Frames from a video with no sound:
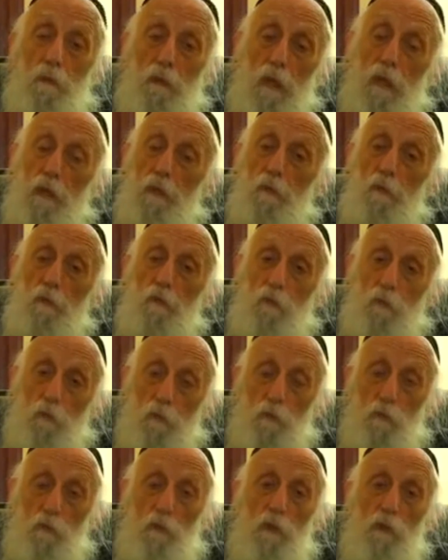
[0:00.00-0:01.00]
can
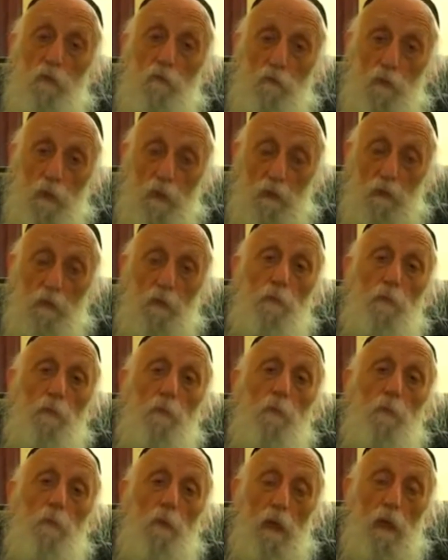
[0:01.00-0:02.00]
seriously affect
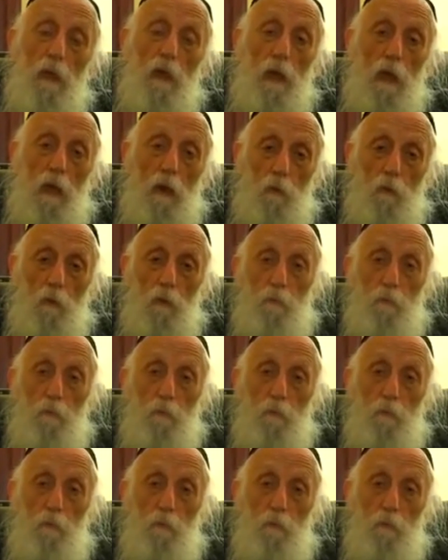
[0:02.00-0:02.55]
how